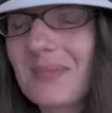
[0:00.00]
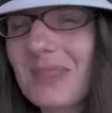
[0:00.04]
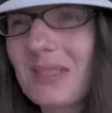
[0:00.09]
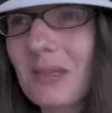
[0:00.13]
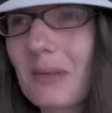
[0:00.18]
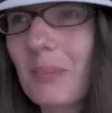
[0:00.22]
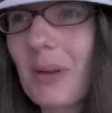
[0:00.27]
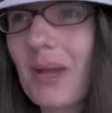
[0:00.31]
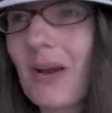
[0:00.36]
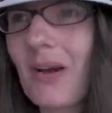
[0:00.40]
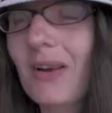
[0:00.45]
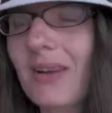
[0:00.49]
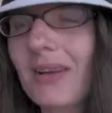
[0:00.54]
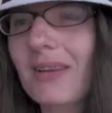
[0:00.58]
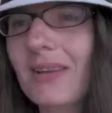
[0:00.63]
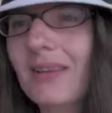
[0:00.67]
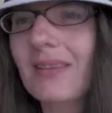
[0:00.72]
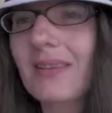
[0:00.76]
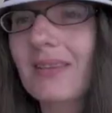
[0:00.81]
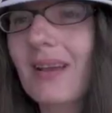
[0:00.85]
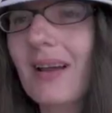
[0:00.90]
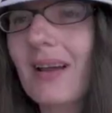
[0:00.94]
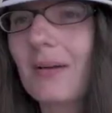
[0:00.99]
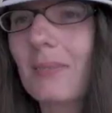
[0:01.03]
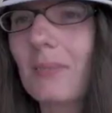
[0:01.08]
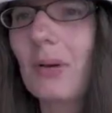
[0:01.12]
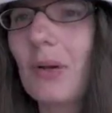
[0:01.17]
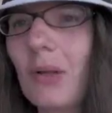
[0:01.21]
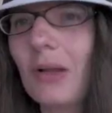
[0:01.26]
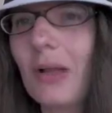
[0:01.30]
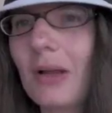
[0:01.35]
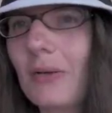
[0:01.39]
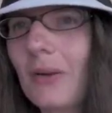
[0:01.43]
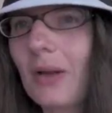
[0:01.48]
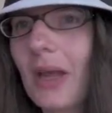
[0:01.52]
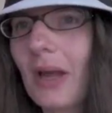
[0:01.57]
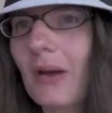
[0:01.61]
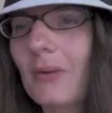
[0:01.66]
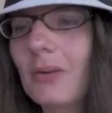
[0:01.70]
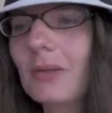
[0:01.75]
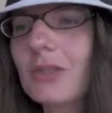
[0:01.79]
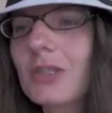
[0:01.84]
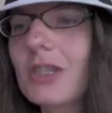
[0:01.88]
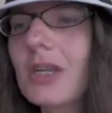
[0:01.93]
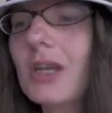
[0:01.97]
sleeping on his uh, pull-out
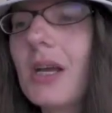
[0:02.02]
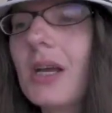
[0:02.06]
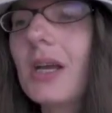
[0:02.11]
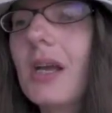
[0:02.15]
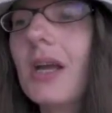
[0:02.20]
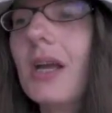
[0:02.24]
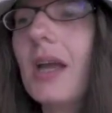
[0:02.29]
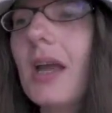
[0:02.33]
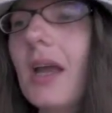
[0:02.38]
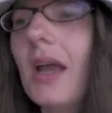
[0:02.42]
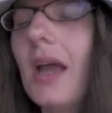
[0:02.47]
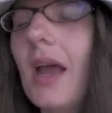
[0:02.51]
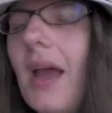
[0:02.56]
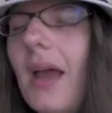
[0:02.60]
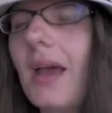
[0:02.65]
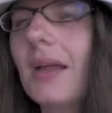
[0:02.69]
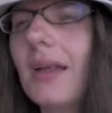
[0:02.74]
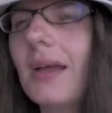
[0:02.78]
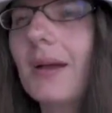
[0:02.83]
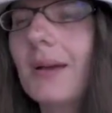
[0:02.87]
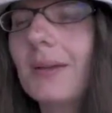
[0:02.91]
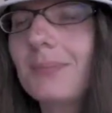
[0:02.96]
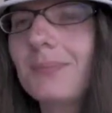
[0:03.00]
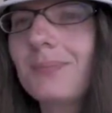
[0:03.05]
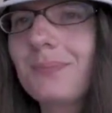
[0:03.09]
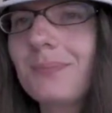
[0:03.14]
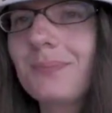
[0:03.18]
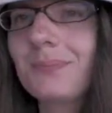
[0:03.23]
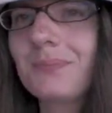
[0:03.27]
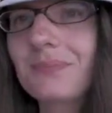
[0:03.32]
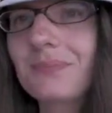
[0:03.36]
couch. And um,